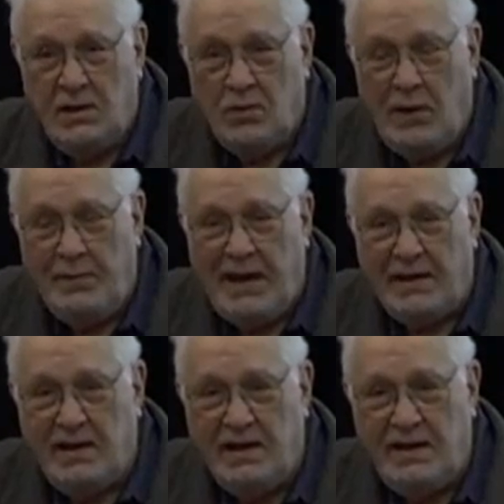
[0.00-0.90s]
Way
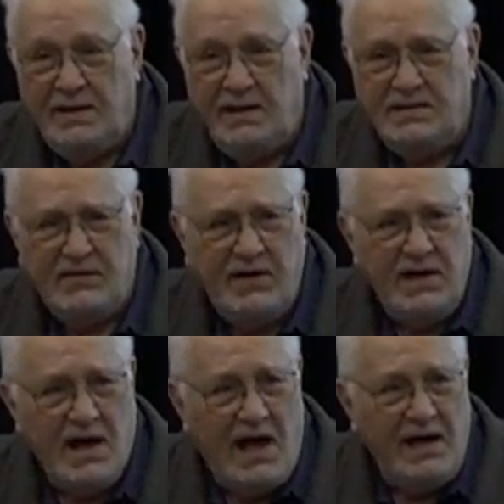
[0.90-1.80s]
back in
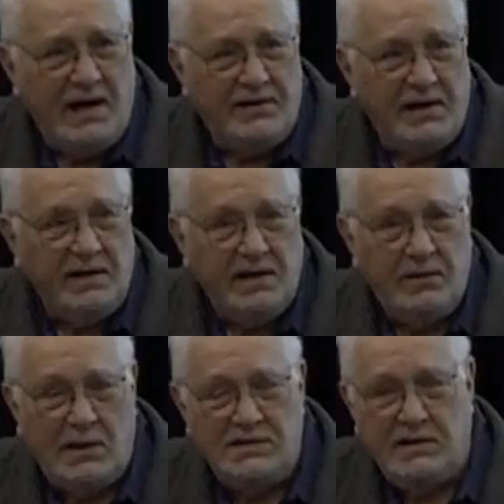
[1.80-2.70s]
1979, I think it
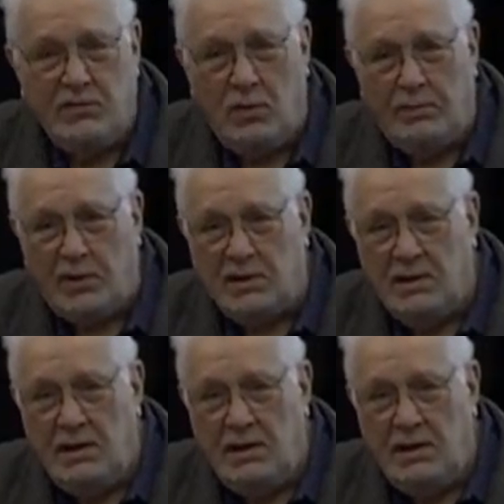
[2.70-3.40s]
was, he wrote a book